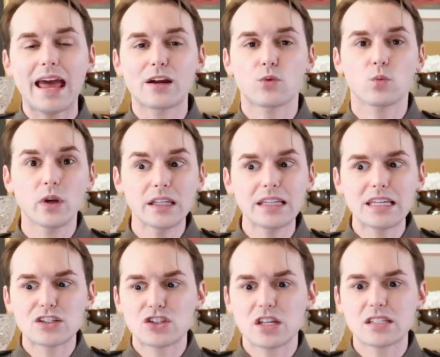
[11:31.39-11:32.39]
And it really
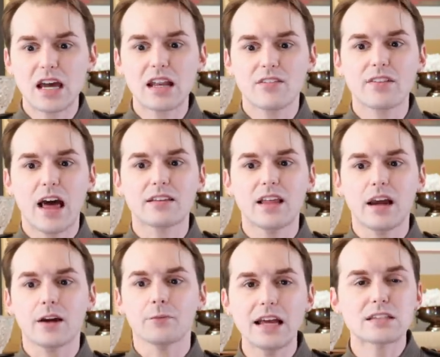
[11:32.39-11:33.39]
is just kind of that
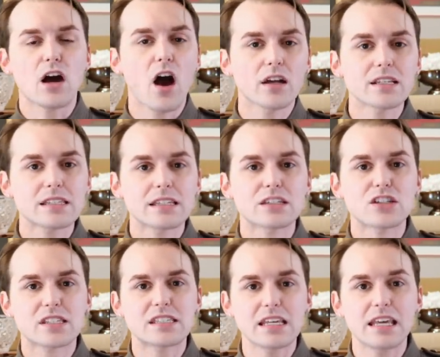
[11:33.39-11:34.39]
like, it's honestly
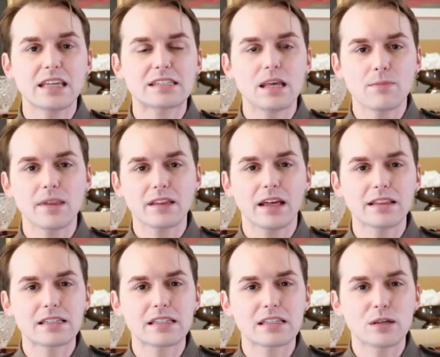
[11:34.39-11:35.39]
just seeing something like
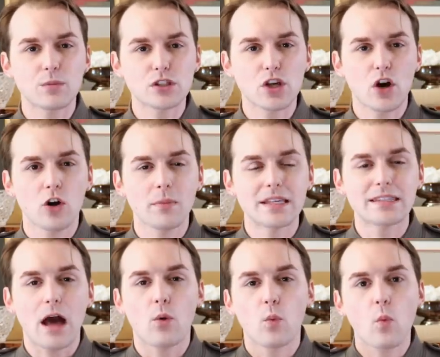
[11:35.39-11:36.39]
this in someone's home is
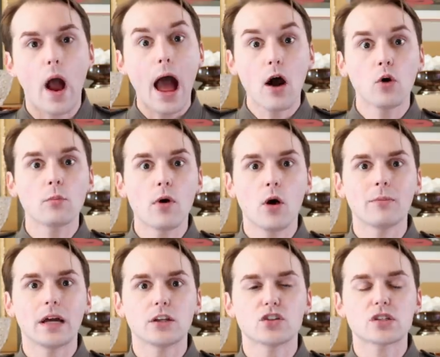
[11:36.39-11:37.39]
that wow
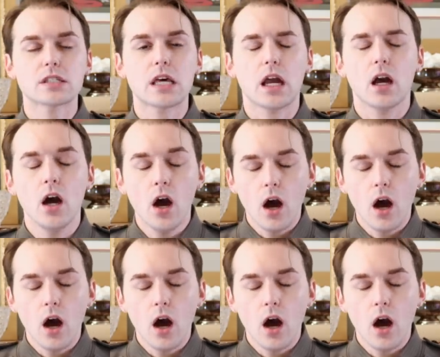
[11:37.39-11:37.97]
moment. And you're just like,